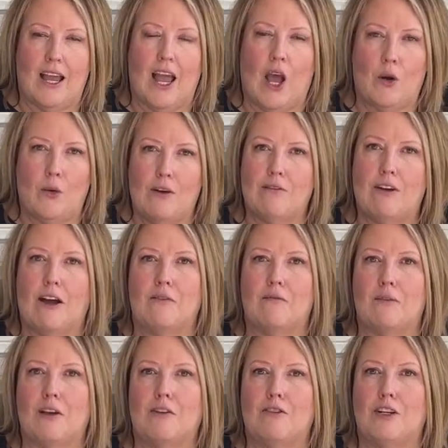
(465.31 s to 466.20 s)
However,
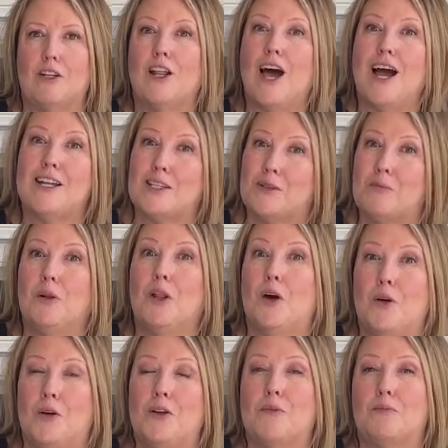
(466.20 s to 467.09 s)
if your lights
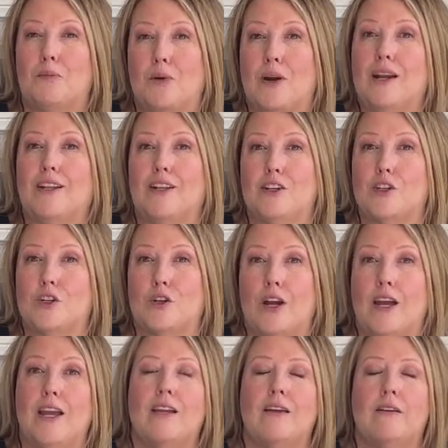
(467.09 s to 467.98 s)
blow on a pre-lit
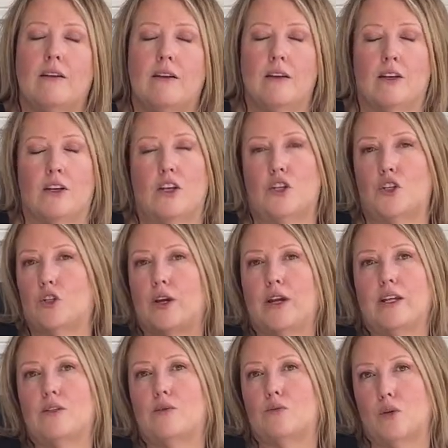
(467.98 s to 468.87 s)
tree, your
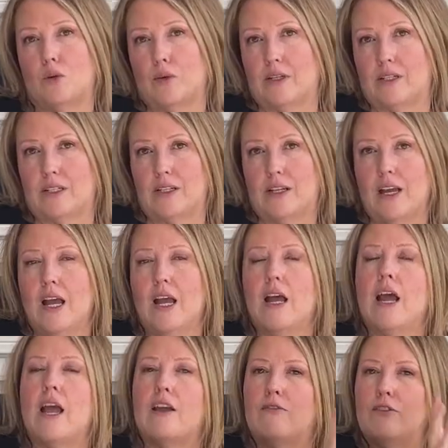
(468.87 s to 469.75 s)
tree is ruined.
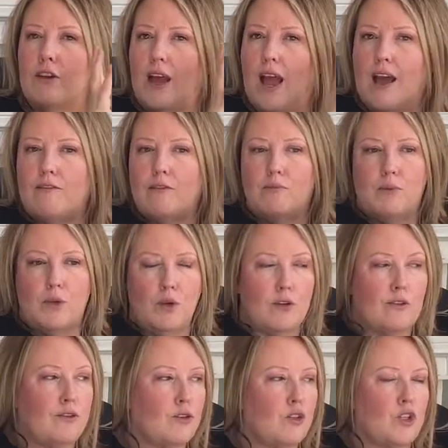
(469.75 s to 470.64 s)
If you have a
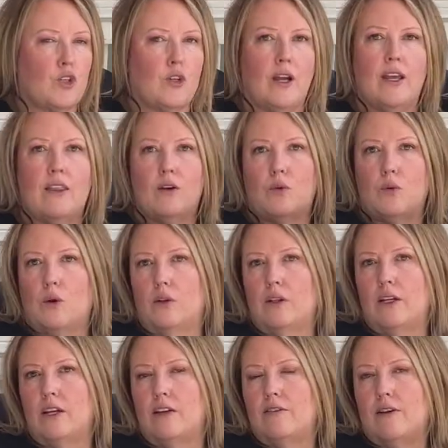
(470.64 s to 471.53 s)
beautiful tree, the
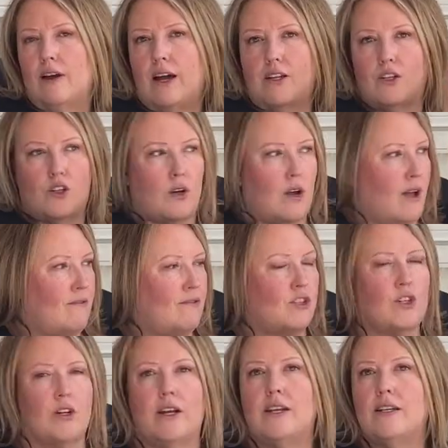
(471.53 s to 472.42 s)
quality of our Triumph
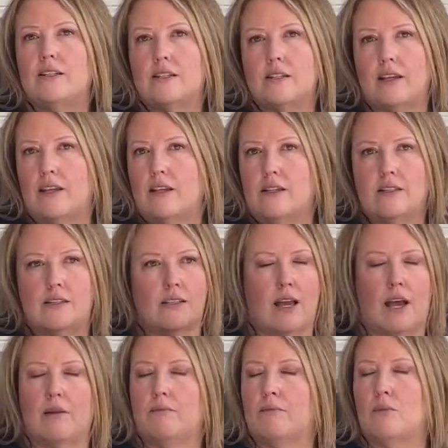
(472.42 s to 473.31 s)
trees is,
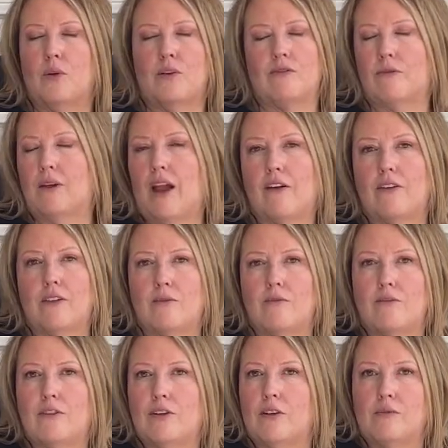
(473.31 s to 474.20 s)
we've carried
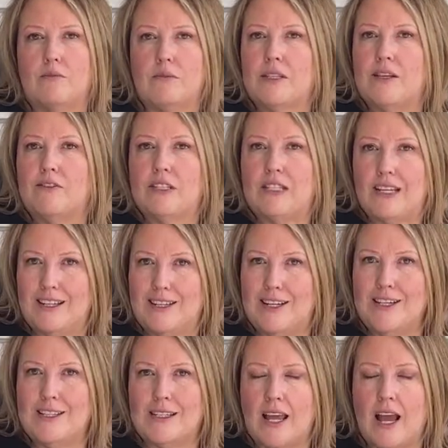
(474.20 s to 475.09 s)
them for 17
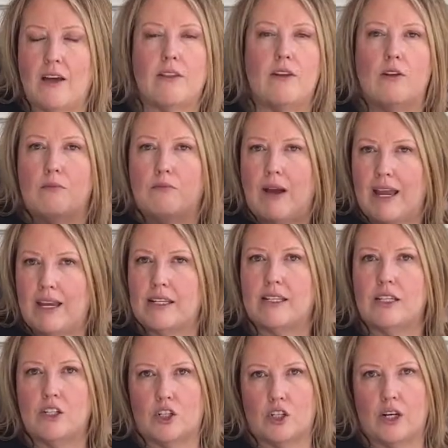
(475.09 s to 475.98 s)
years now. They're
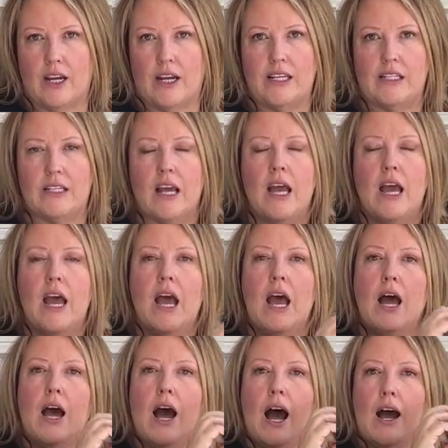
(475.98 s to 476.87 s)
amazing trees.
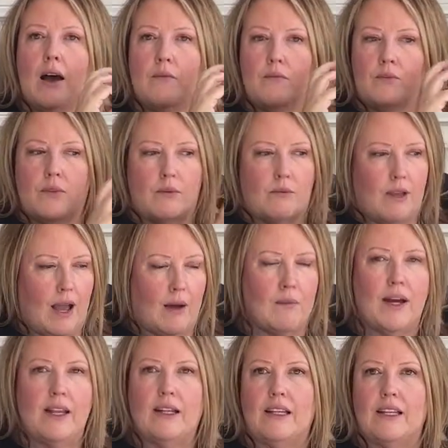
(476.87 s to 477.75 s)

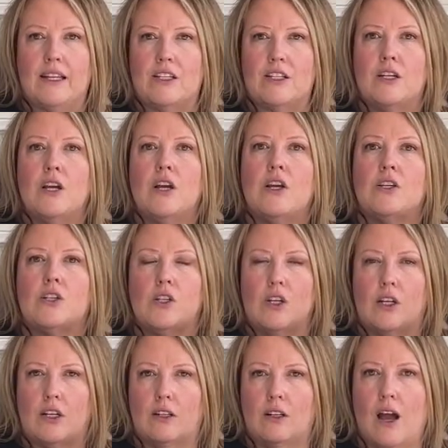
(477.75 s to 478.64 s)
Come unlit, so
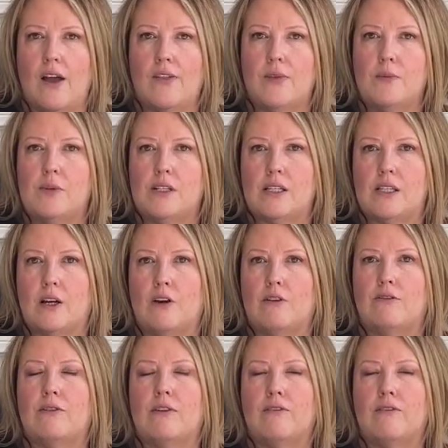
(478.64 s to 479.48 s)
you can light them yourself.